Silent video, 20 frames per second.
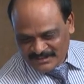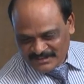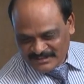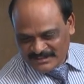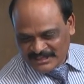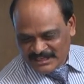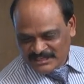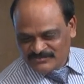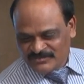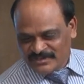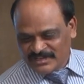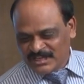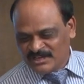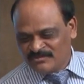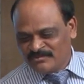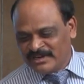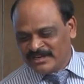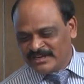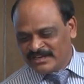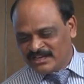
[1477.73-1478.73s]
Thus we can
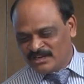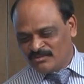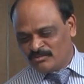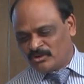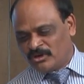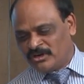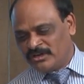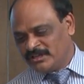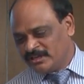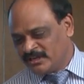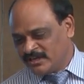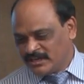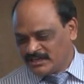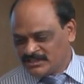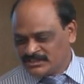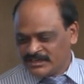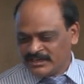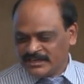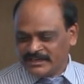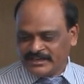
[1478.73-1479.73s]
maintain a bonding
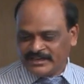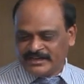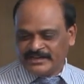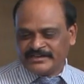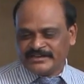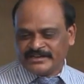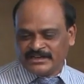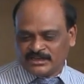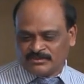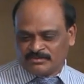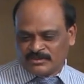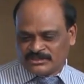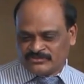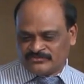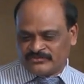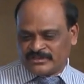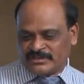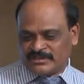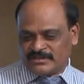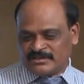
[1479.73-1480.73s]
relation and delighted
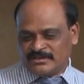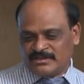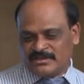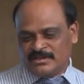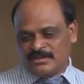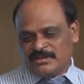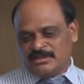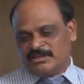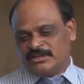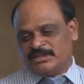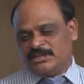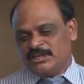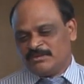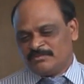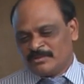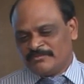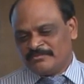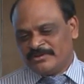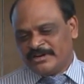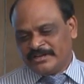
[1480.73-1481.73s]
atmosphere. Keep
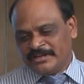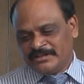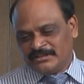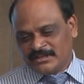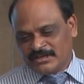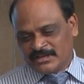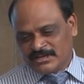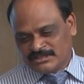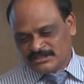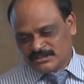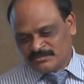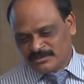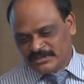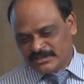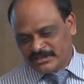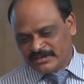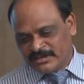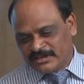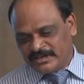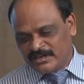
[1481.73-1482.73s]
updating the customer
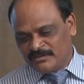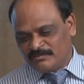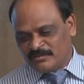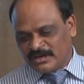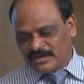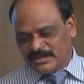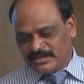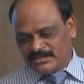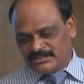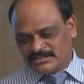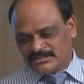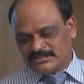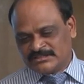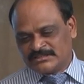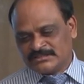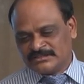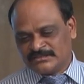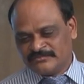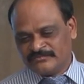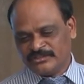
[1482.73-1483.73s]
regarding markets
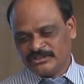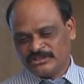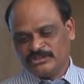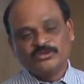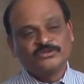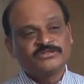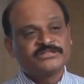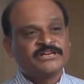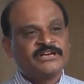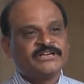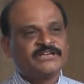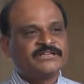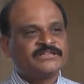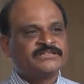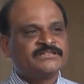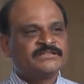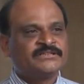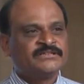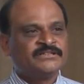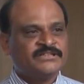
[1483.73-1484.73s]
with newsletters.
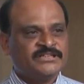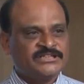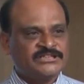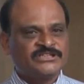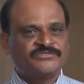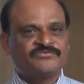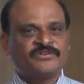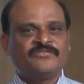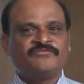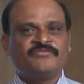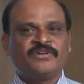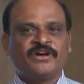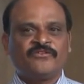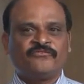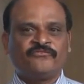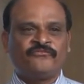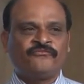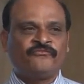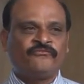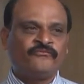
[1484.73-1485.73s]
This is one way of
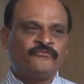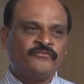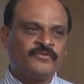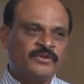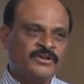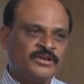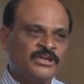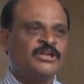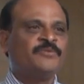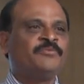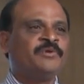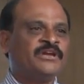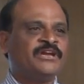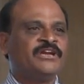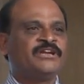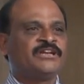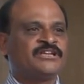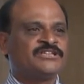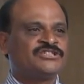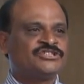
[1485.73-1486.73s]
keeping in
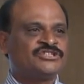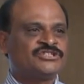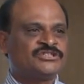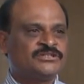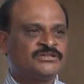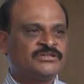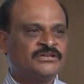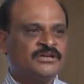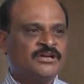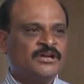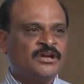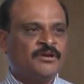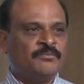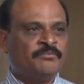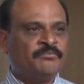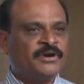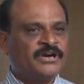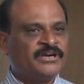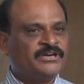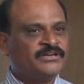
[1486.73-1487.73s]
touch.
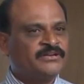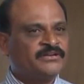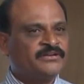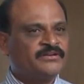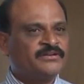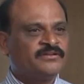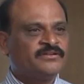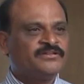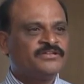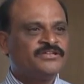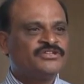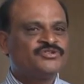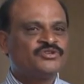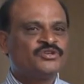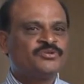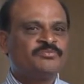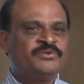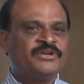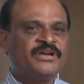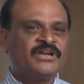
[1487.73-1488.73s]
But this
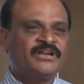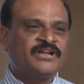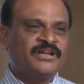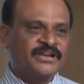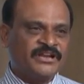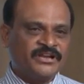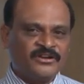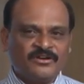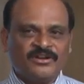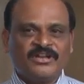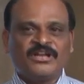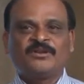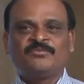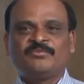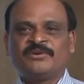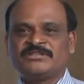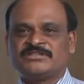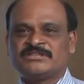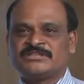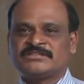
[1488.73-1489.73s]
should be on a regular
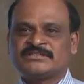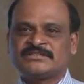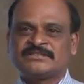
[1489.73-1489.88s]
basis.